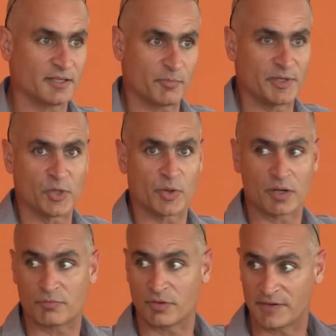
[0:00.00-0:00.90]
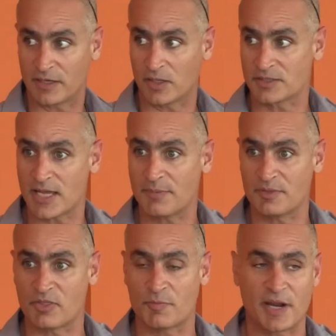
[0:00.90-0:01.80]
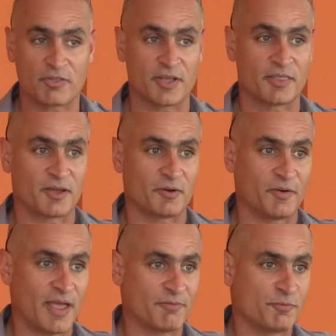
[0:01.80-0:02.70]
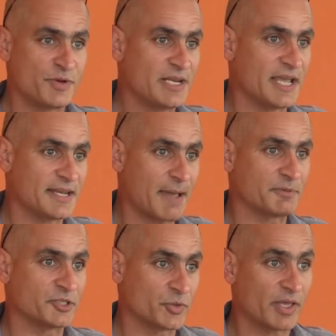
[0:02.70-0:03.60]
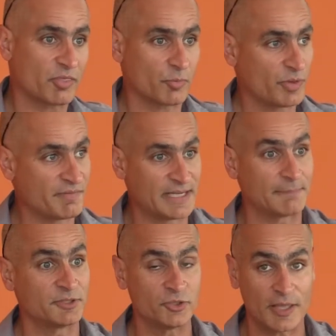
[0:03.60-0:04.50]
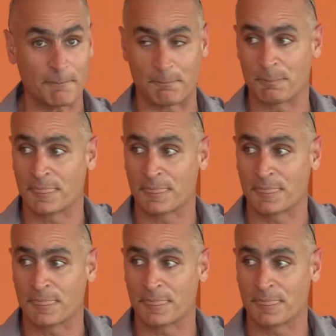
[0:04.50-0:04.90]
It's been going on for a very long time. These parasites have really adapted to us. We've adapted to them.